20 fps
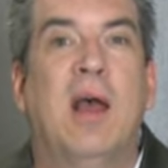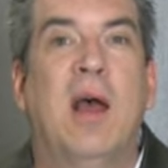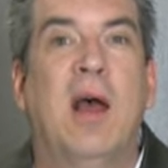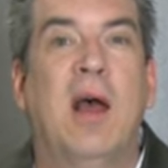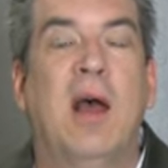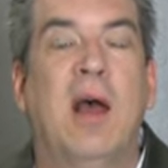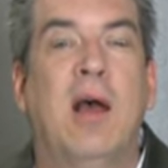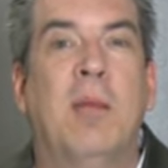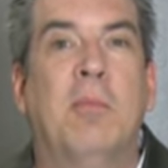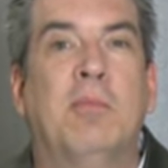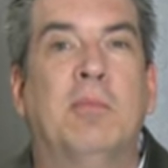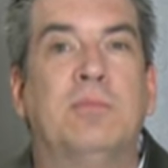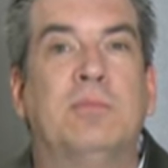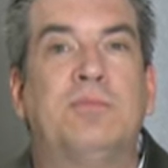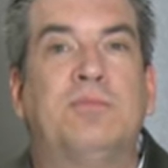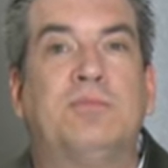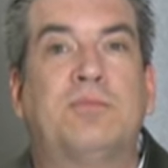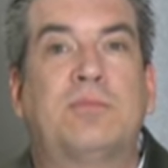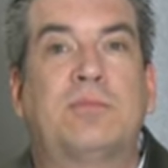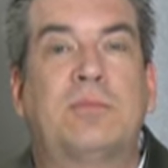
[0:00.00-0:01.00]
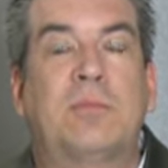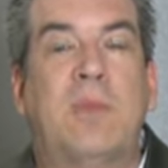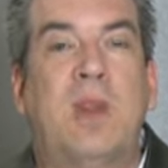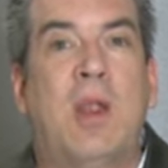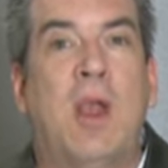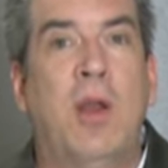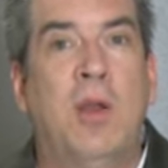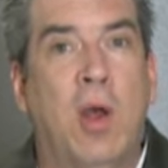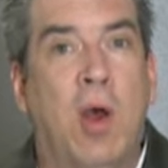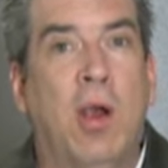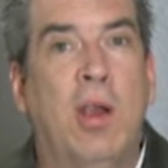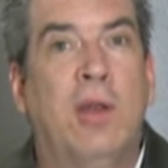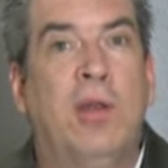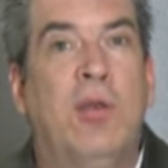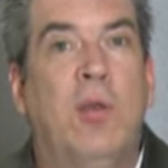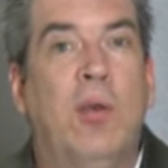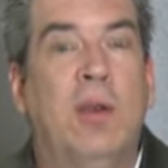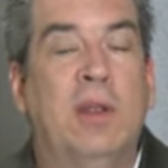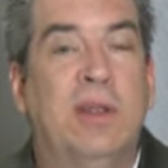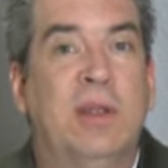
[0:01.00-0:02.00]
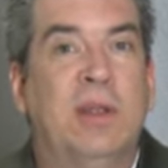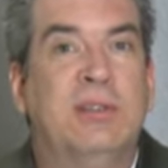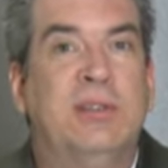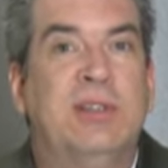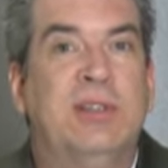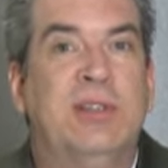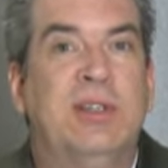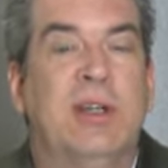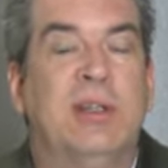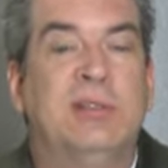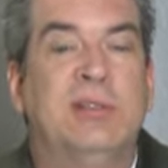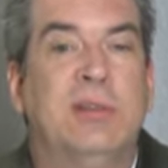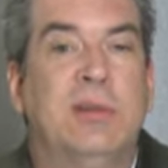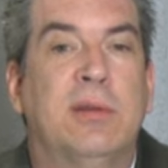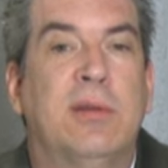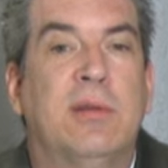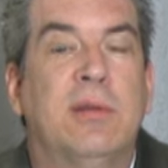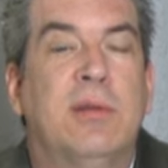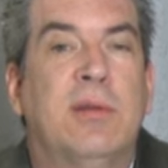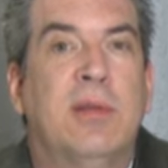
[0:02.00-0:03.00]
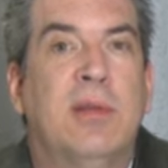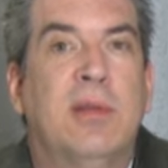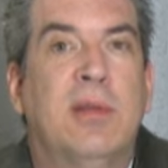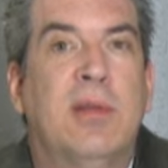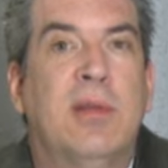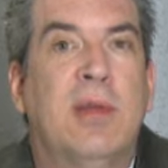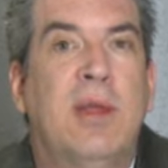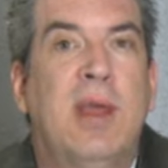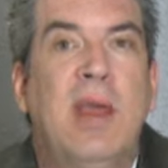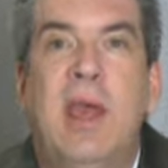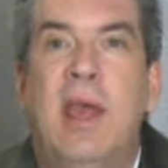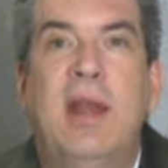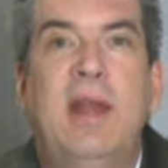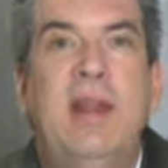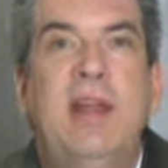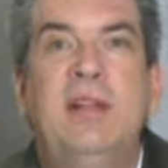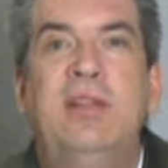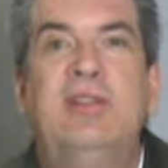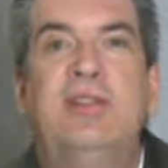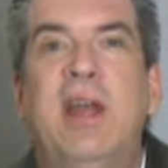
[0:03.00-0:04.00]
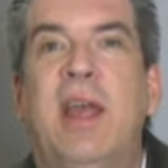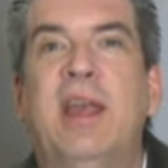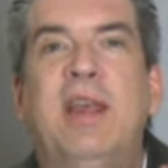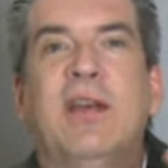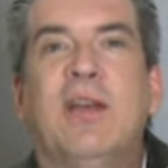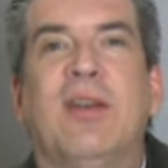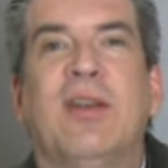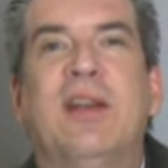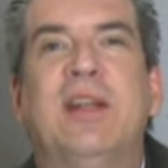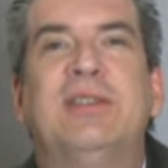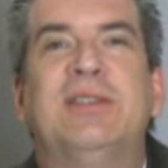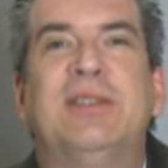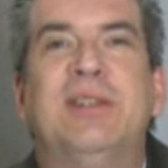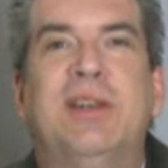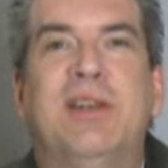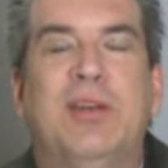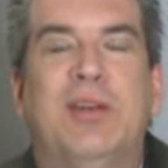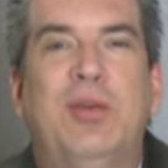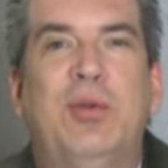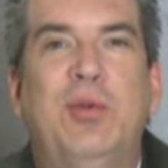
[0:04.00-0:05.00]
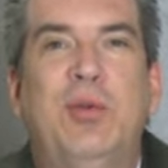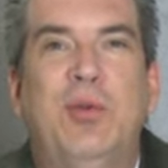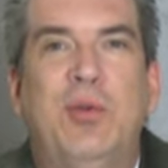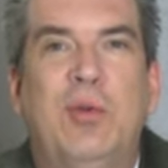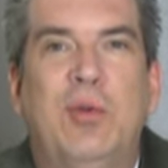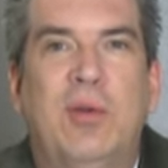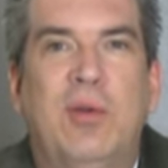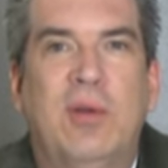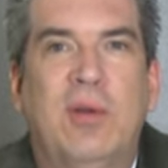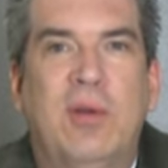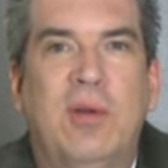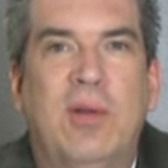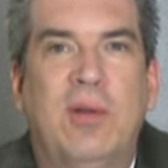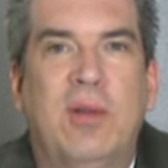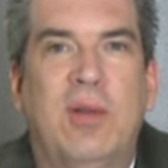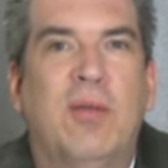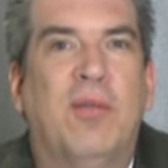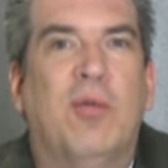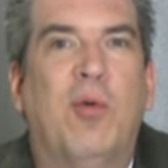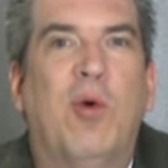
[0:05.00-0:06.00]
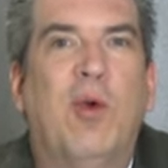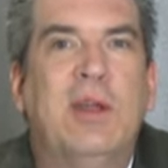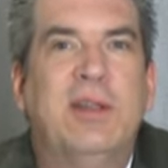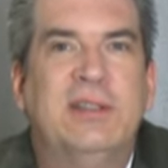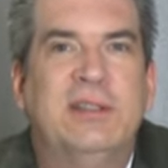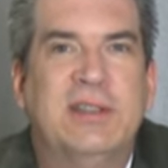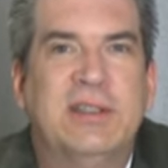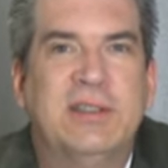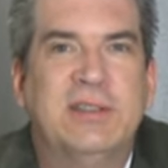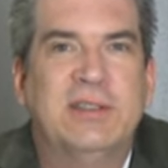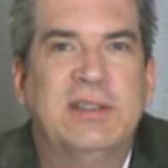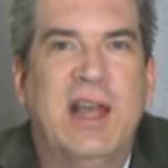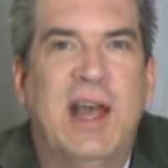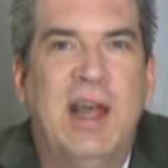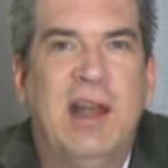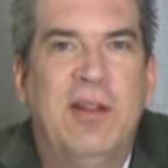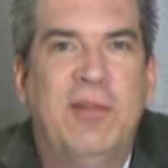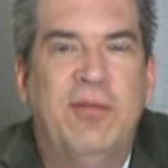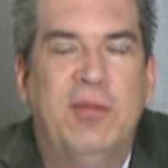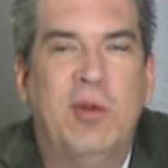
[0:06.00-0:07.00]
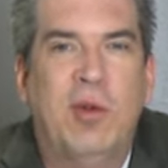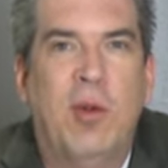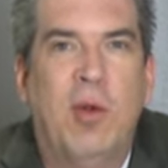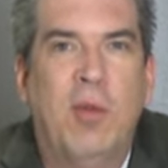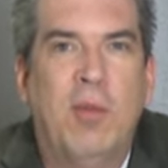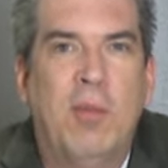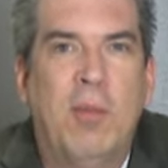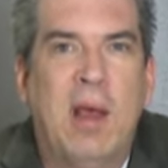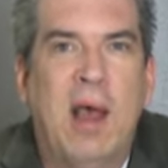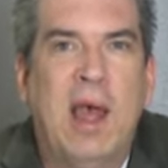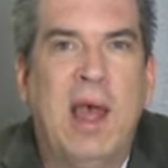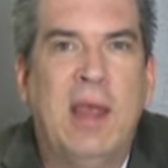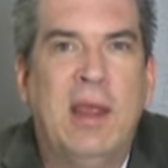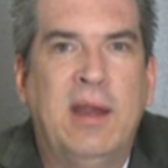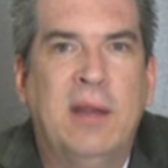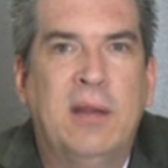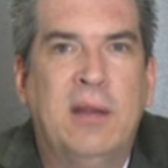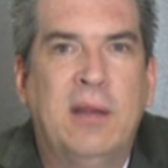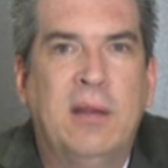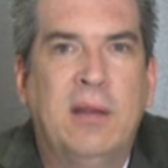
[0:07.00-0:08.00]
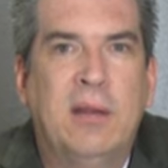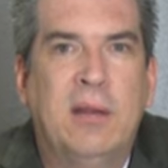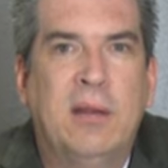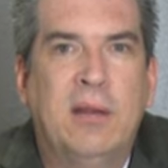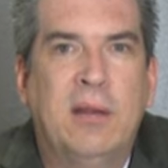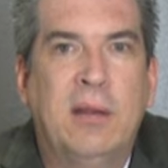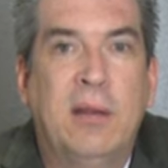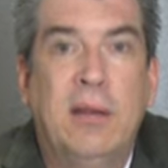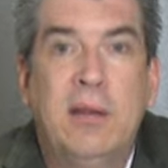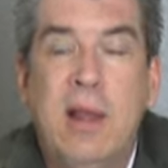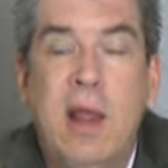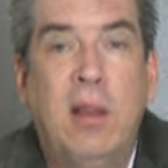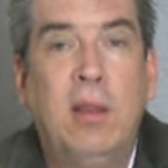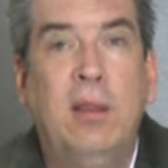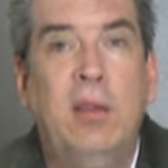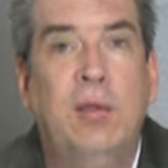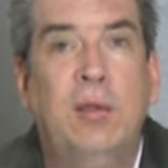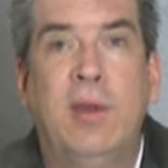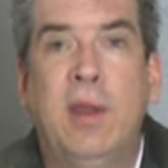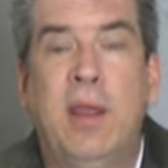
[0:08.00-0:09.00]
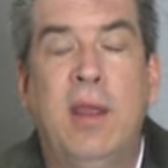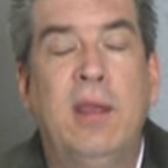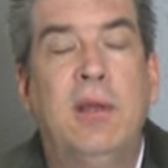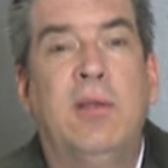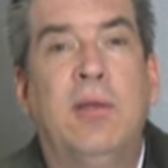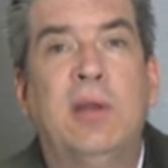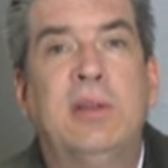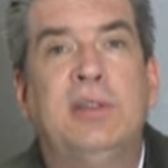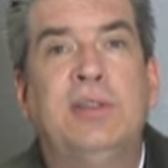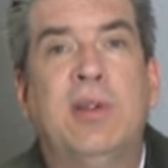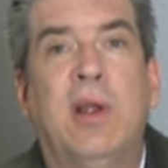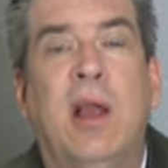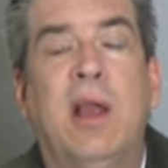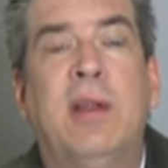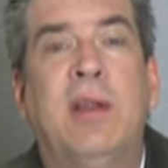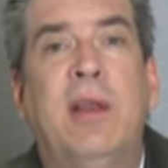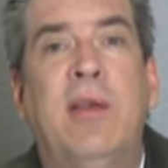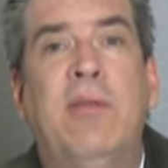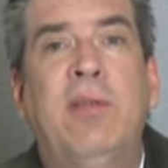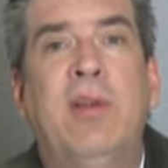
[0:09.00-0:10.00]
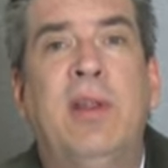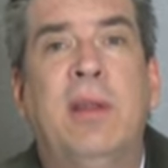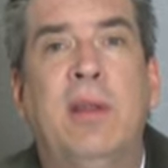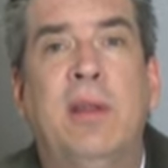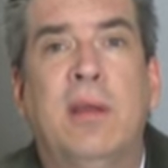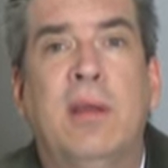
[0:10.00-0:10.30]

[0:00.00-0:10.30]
Okay? An auditory suggestion. And each day you'll listen to the voice inside of your own mind telling you to increase your activity.